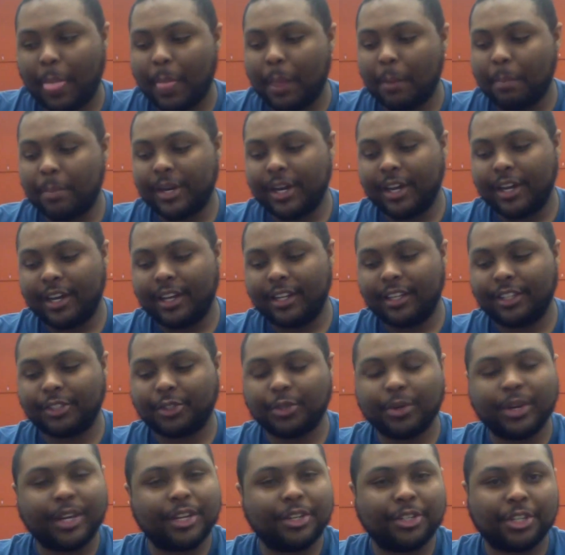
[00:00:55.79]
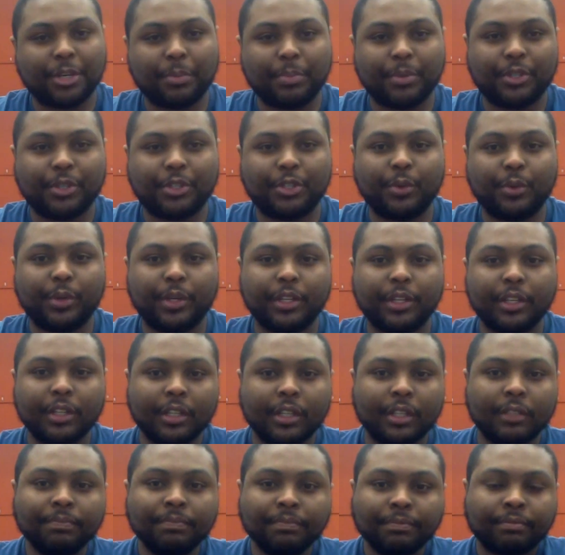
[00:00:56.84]
But let's go ahead and jump into it.
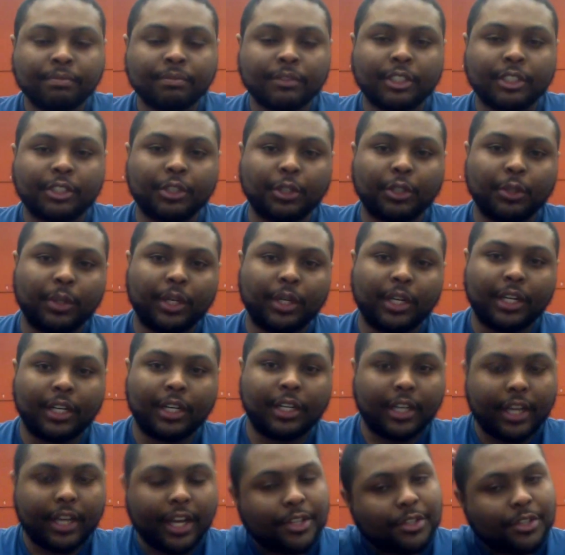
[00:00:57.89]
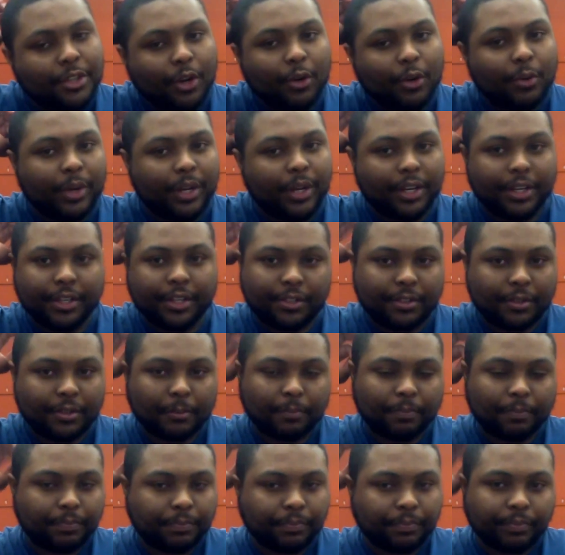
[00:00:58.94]
So as always,
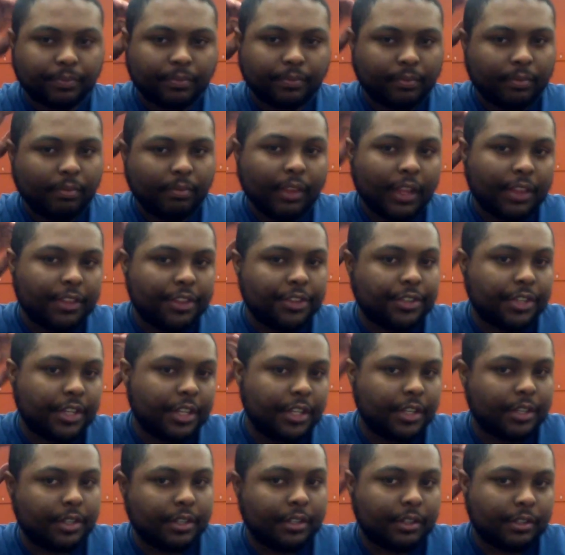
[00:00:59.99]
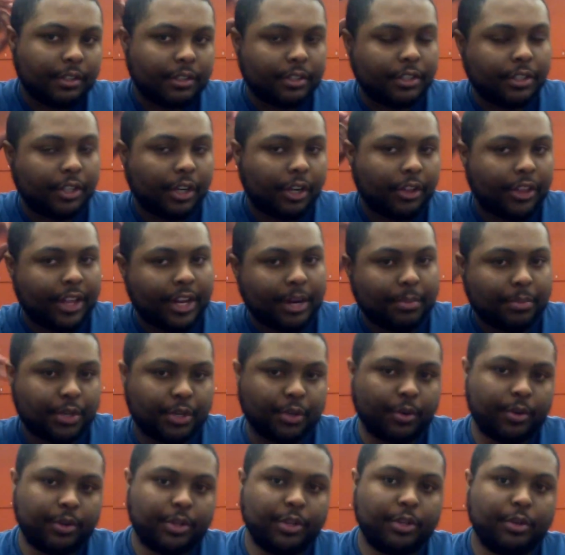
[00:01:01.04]
the scene that I'm
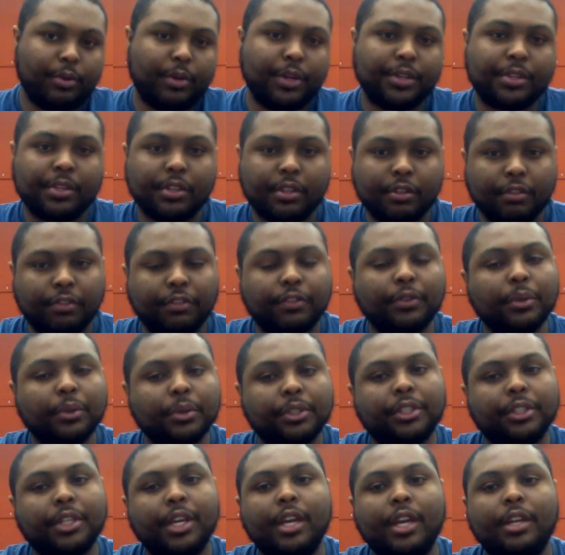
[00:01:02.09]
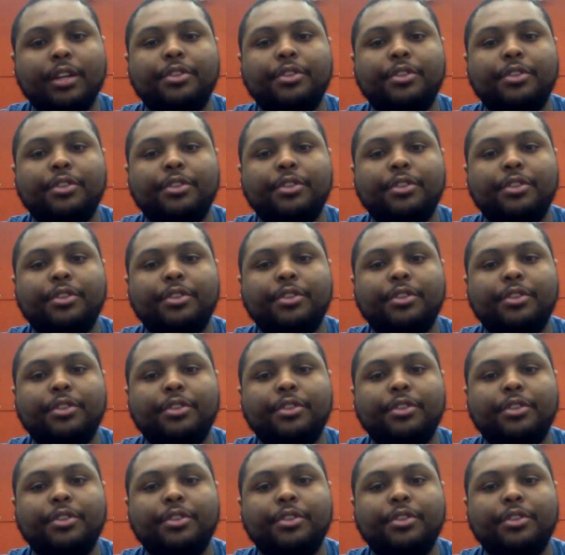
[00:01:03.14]
showing you isn't the full scene.